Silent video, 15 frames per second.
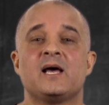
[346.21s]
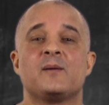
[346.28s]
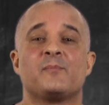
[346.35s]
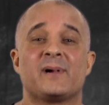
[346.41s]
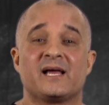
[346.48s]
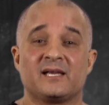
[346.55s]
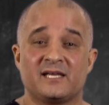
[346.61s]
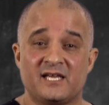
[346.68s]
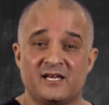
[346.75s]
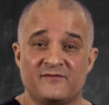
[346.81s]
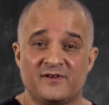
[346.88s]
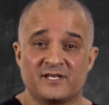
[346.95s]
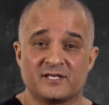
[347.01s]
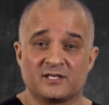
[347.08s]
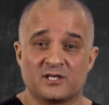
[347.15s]
By
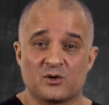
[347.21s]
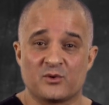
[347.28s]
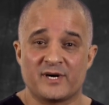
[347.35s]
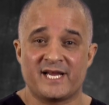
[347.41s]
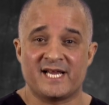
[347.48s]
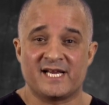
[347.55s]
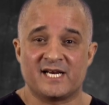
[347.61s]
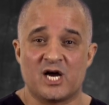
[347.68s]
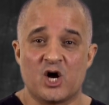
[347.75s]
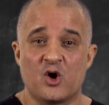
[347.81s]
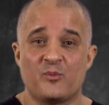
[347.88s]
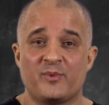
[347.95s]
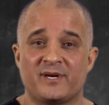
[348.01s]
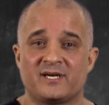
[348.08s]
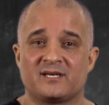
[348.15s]
leaving the lower end
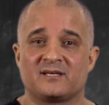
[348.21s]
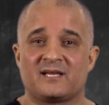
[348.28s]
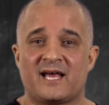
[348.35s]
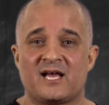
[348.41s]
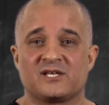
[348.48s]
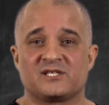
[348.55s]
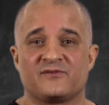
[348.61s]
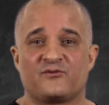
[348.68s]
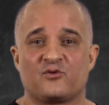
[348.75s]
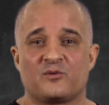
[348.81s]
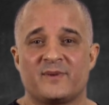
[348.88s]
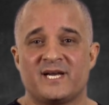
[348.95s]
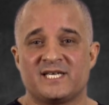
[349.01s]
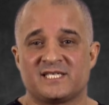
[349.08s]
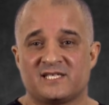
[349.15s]
open, it allows the
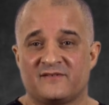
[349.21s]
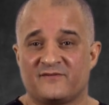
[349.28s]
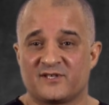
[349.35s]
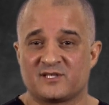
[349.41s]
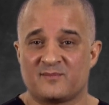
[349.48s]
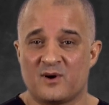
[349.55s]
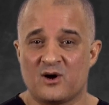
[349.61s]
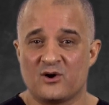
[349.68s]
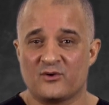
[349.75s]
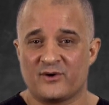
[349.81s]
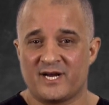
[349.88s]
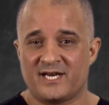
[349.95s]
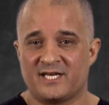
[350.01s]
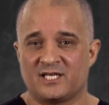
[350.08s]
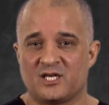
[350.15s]
formation of a small
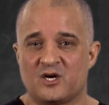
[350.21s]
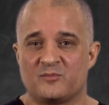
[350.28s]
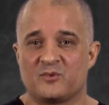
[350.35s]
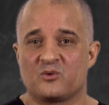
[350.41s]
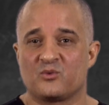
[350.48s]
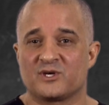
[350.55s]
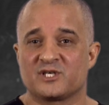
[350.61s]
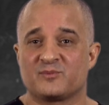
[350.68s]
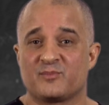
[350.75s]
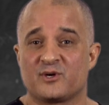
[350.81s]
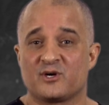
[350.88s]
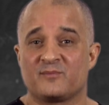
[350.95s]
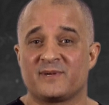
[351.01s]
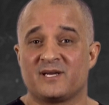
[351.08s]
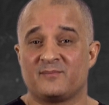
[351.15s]
granuloma where
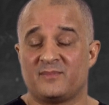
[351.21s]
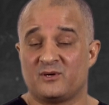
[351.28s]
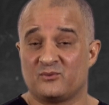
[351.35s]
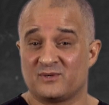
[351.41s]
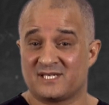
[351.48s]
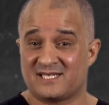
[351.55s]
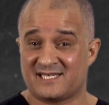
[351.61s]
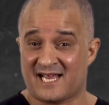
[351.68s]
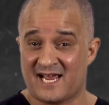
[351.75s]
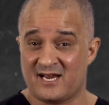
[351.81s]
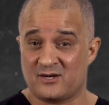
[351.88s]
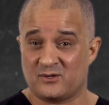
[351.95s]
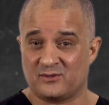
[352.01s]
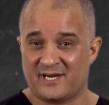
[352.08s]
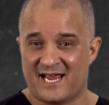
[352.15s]
sperm can be
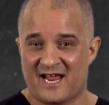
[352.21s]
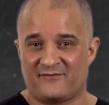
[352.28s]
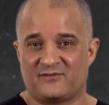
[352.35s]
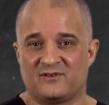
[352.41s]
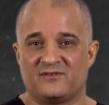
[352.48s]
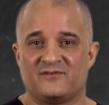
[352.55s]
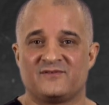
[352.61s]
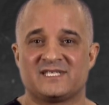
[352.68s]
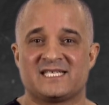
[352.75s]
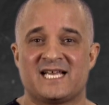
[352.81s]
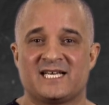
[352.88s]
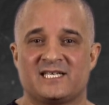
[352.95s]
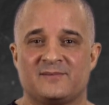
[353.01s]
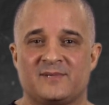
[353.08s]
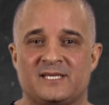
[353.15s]
recycled after the
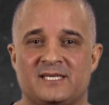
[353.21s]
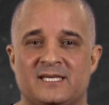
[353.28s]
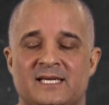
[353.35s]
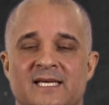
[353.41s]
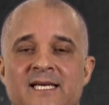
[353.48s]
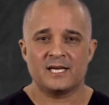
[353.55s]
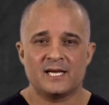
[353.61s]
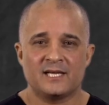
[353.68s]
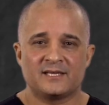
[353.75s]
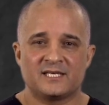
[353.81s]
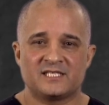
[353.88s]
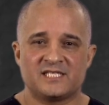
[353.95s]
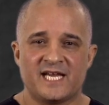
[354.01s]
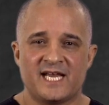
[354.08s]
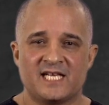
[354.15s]
vasectomy. The
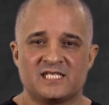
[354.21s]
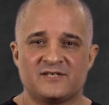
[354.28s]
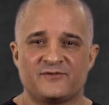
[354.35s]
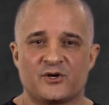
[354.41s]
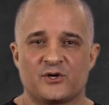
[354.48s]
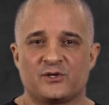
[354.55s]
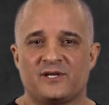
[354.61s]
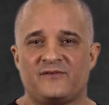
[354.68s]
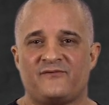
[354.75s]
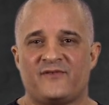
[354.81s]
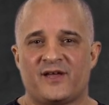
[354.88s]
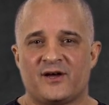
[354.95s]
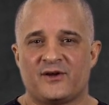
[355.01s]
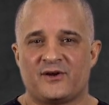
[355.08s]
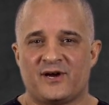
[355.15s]
chance of early
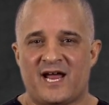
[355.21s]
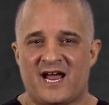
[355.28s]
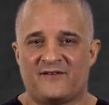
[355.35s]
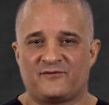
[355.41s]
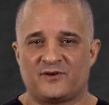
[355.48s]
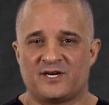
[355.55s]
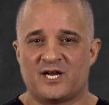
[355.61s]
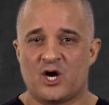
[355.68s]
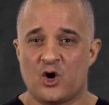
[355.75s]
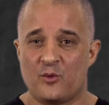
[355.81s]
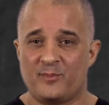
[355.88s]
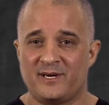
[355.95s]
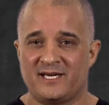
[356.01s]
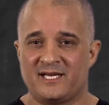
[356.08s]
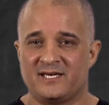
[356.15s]
failure after an
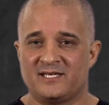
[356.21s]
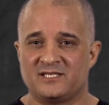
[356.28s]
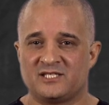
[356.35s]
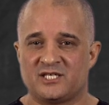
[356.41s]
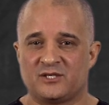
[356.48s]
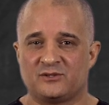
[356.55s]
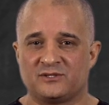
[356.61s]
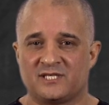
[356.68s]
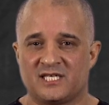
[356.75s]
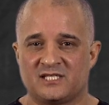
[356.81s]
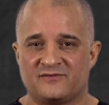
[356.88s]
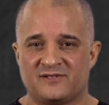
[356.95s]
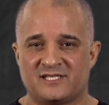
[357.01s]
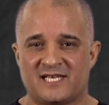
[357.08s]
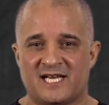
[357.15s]
open-ended gentle
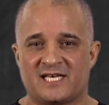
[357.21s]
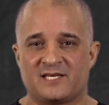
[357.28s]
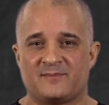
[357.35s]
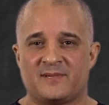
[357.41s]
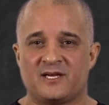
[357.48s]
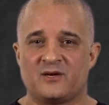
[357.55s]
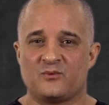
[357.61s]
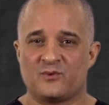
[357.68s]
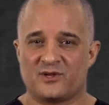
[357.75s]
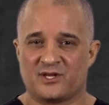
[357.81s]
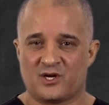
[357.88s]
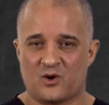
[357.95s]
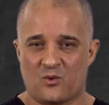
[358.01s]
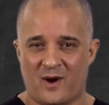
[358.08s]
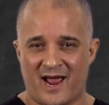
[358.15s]
touch vasectomy
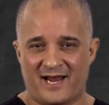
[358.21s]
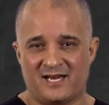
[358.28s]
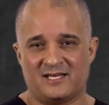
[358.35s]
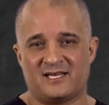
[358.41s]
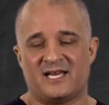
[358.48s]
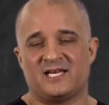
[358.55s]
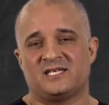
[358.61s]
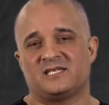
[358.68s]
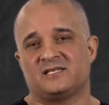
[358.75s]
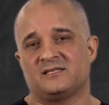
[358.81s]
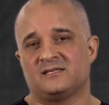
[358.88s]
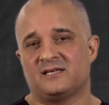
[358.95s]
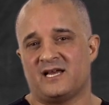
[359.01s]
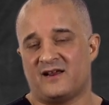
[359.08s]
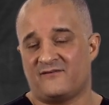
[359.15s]
with
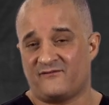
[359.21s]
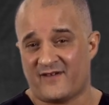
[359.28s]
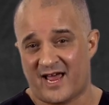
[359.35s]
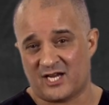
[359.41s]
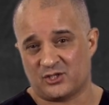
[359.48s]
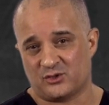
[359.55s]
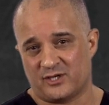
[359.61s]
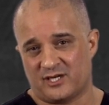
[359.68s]
coagulation and fascial